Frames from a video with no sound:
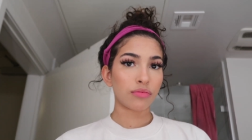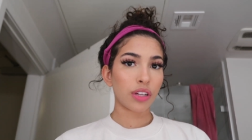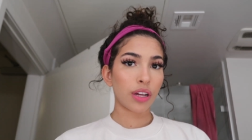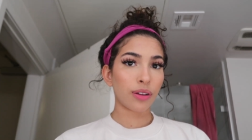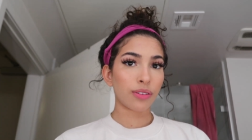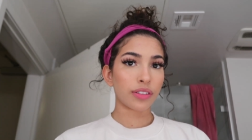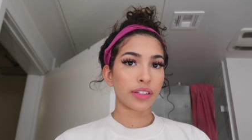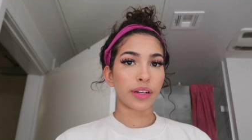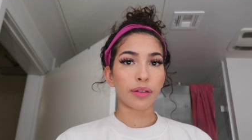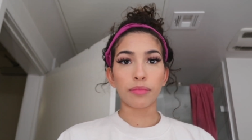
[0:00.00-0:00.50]

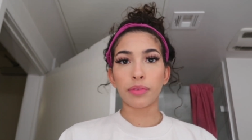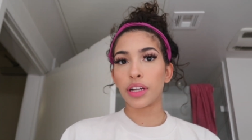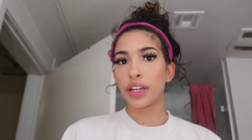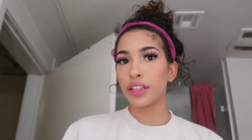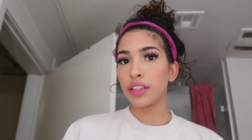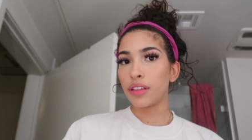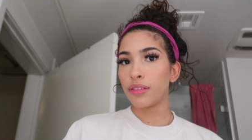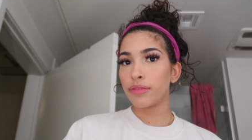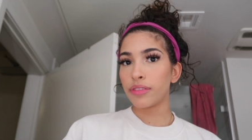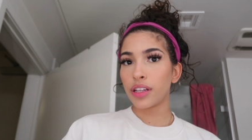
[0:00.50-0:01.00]
out there, but I
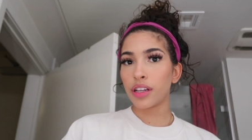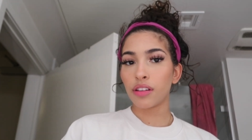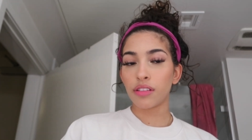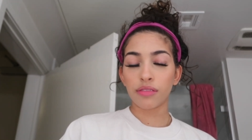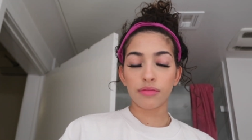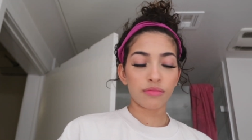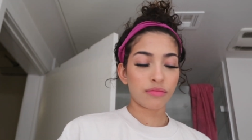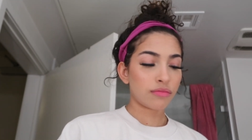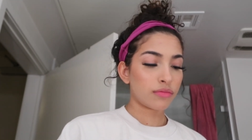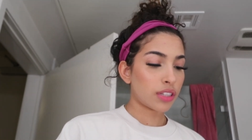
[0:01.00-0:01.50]
love that.
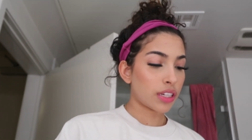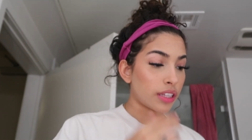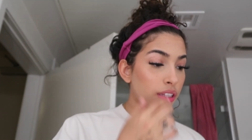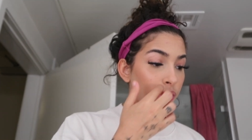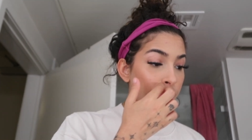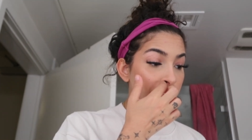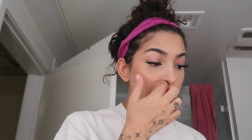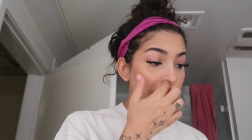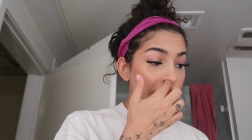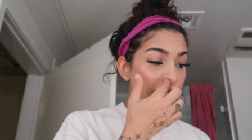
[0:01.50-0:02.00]
I
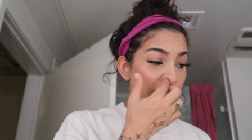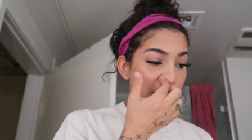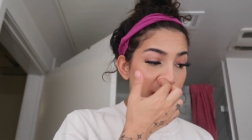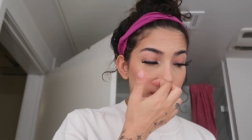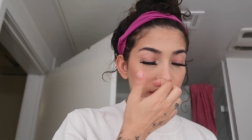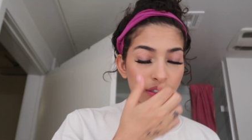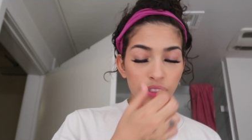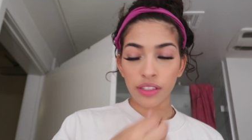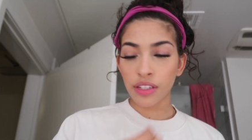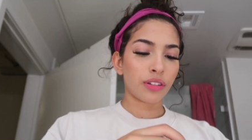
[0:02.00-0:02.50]
love those
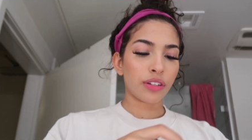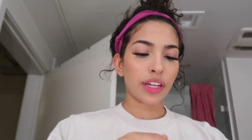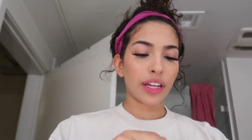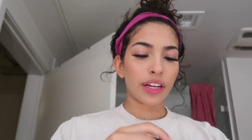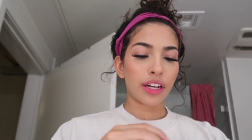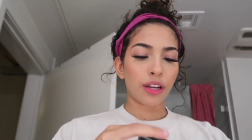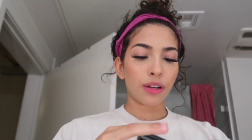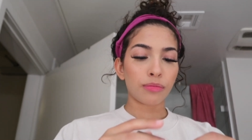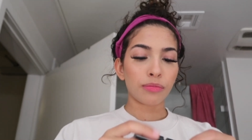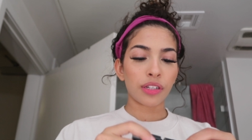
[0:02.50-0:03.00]
lashes. Okay,
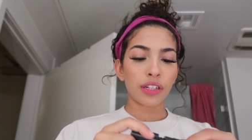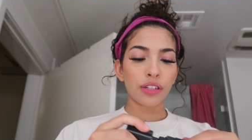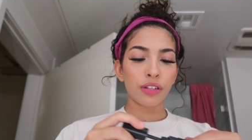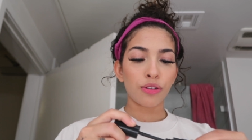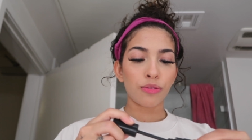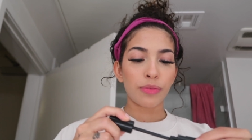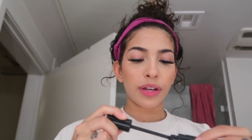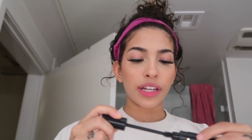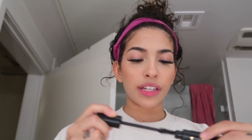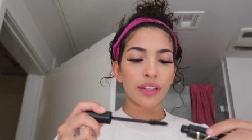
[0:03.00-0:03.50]
now I'm going to
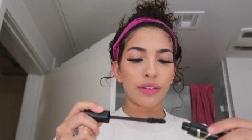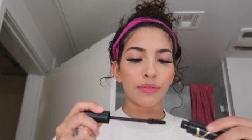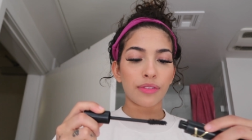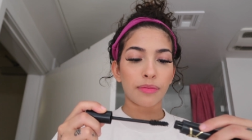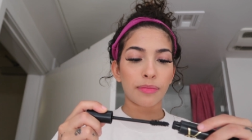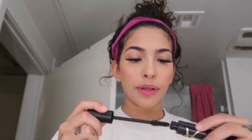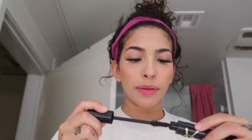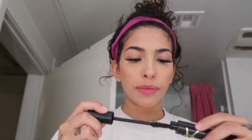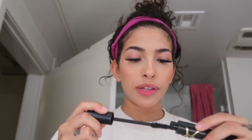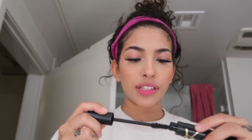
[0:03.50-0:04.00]
go back in
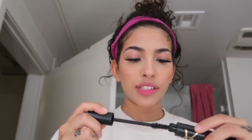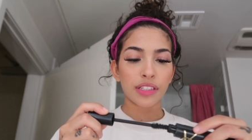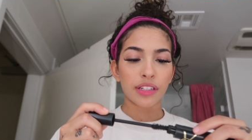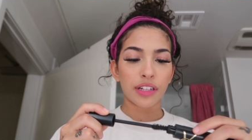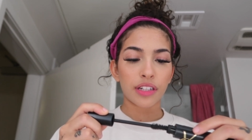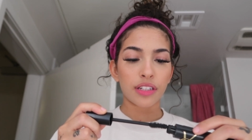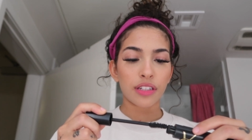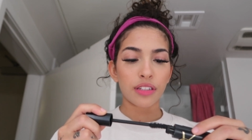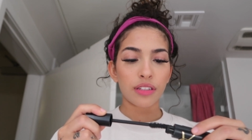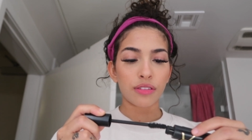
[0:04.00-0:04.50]
with my
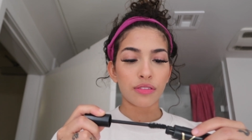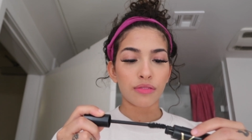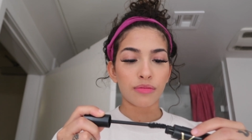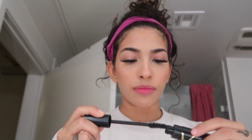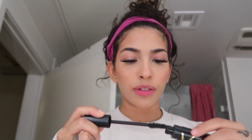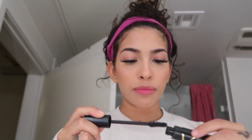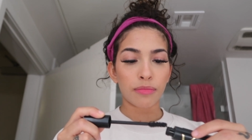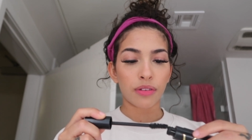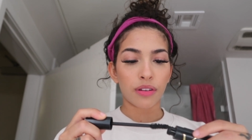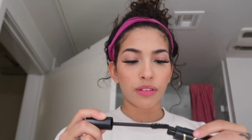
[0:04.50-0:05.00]
mascara and do
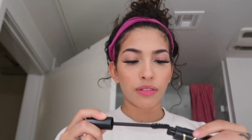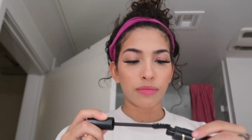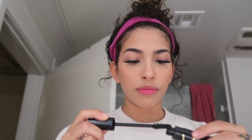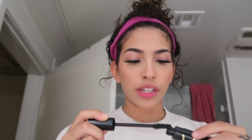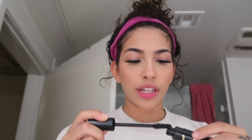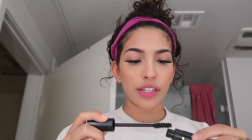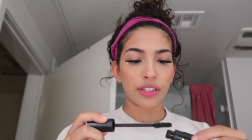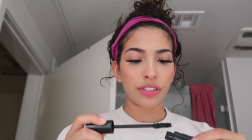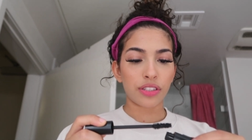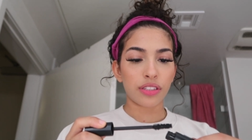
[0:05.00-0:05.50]
my bottom
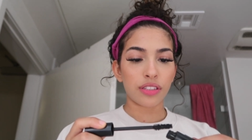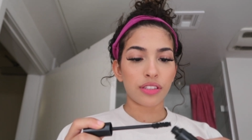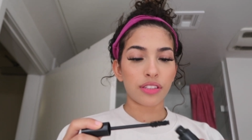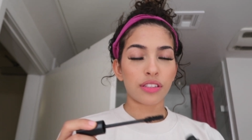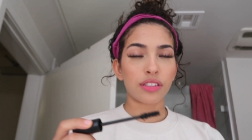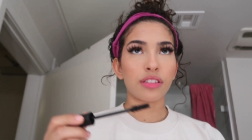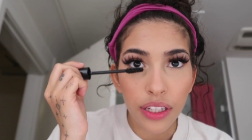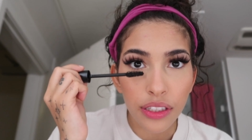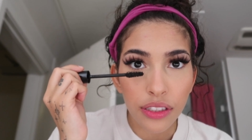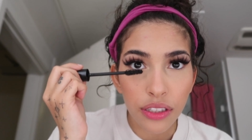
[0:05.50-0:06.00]

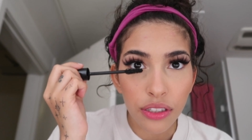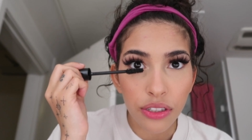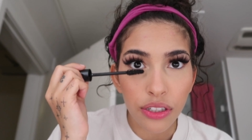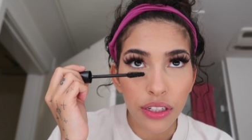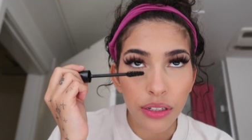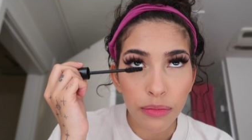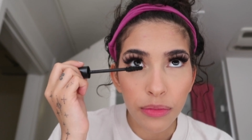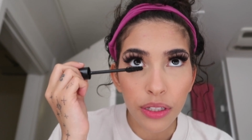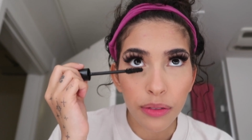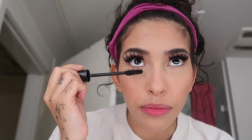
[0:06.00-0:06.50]
lashes. I like to try
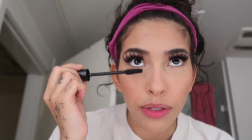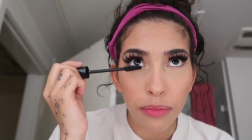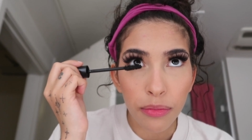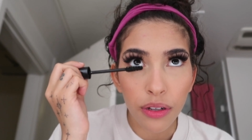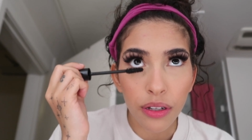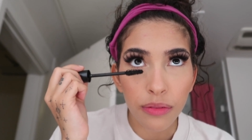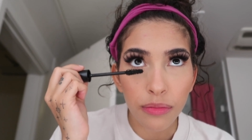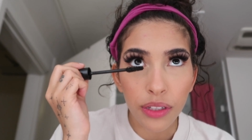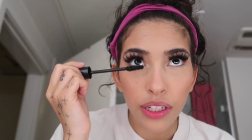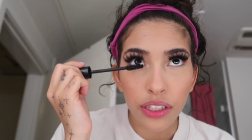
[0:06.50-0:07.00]
to make my
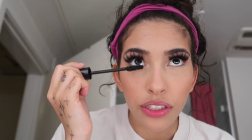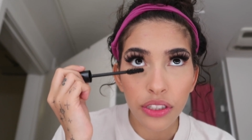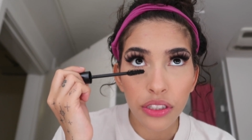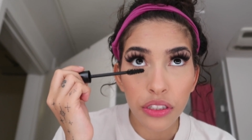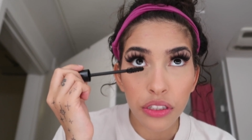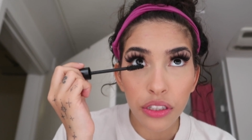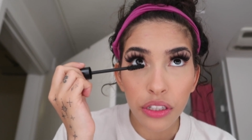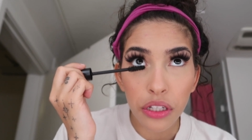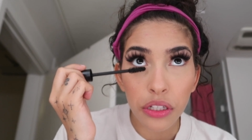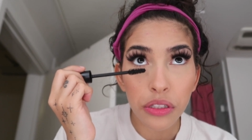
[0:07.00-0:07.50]
bottom
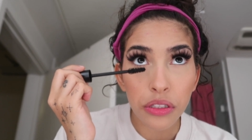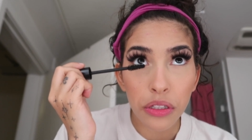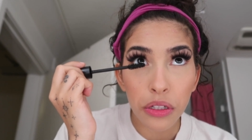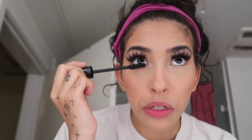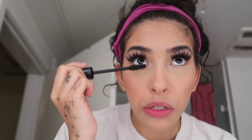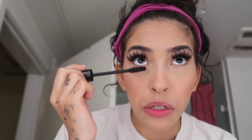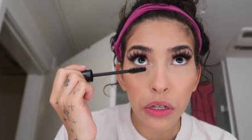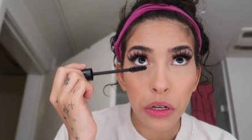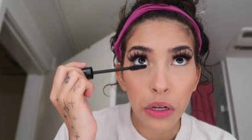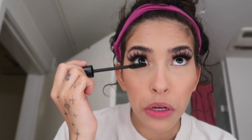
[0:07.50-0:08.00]
lashes look as
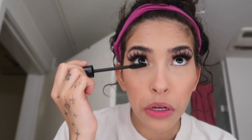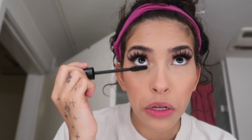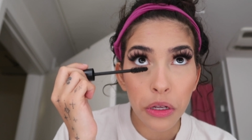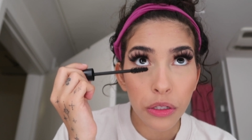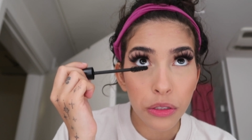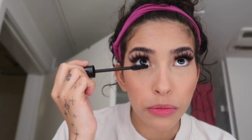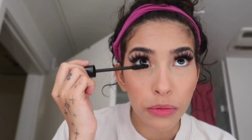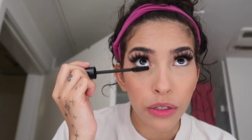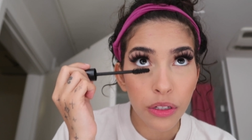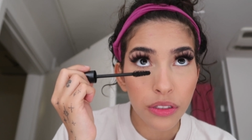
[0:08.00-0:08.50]
long
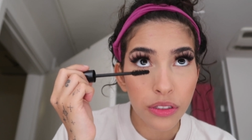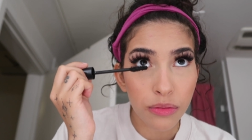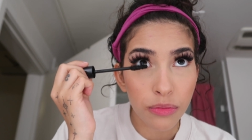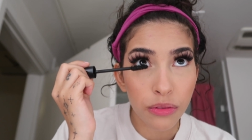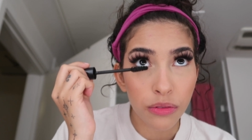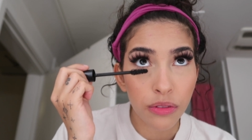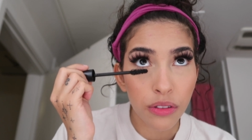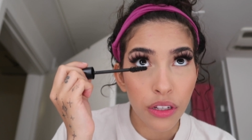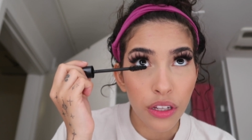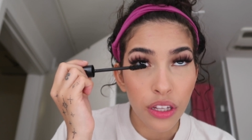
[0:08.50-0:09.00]
as
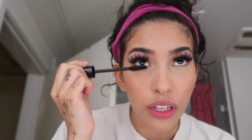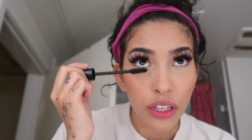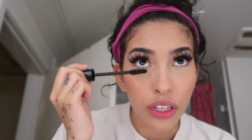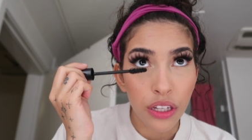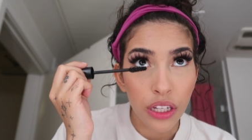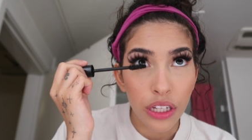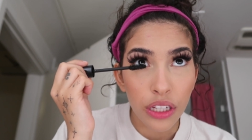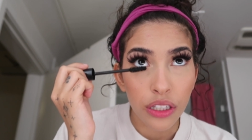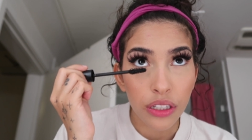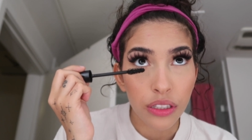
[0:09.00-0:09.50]
possible,
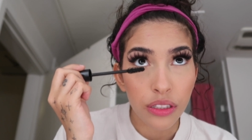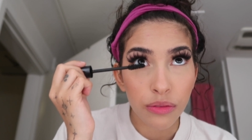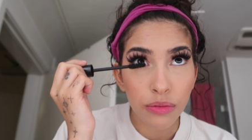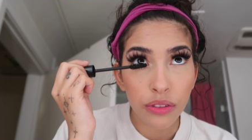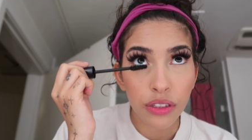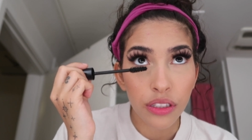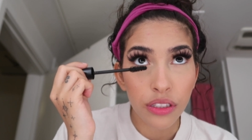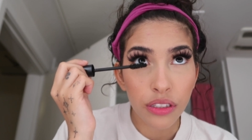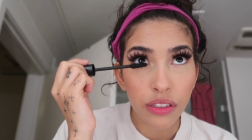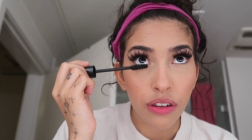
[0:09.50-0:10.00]
because
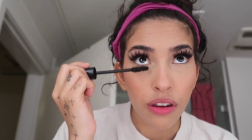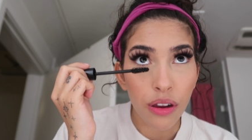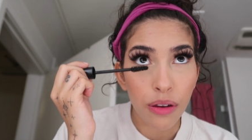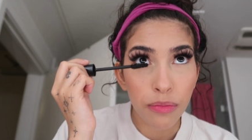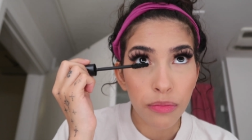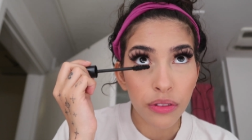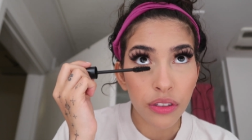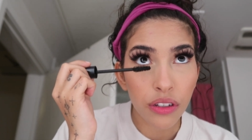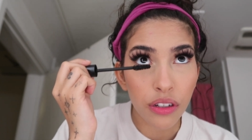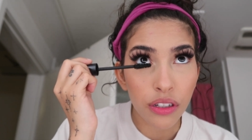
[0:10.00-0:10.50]
with the
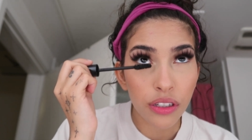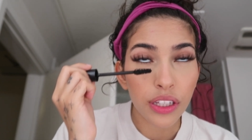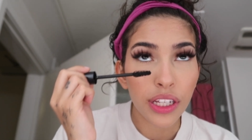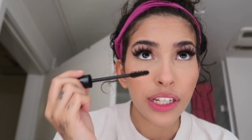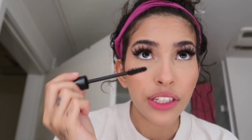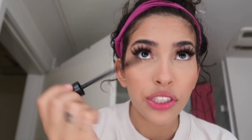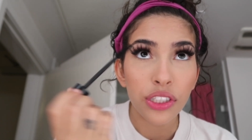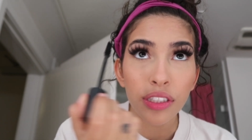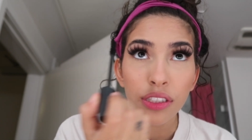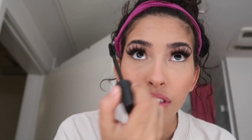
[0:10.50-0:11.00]
top long
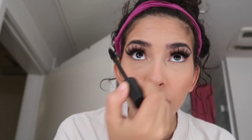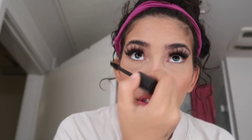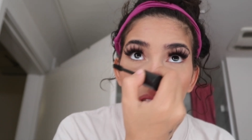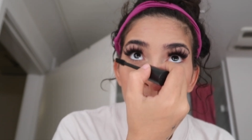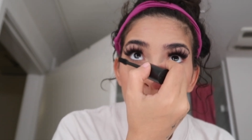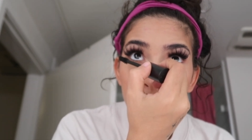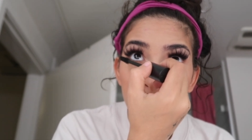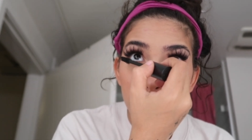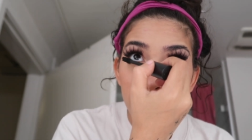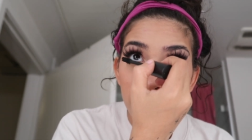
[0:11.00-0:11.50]
lashes, it
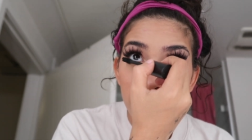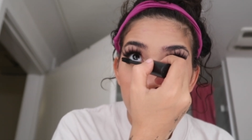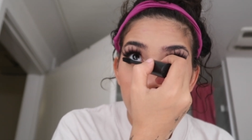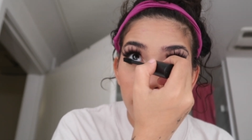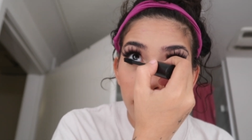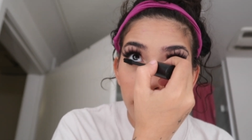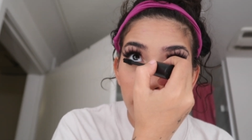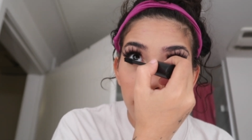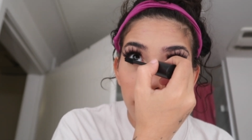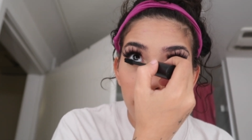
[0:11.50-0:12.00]
just makes me
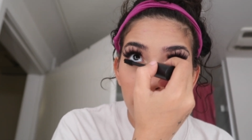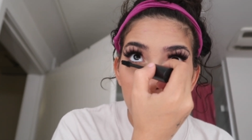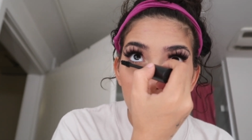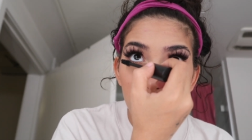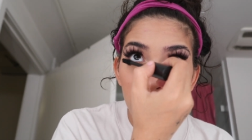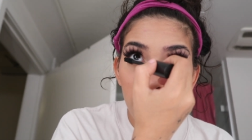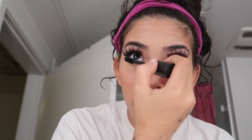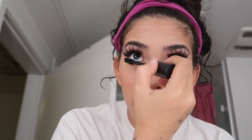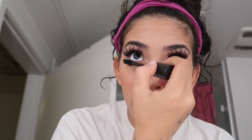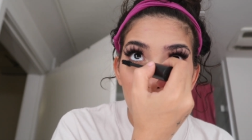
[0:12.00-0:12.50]
look like a
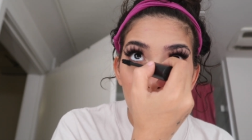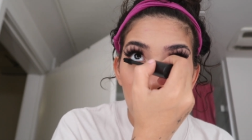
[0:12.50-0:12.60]
doll.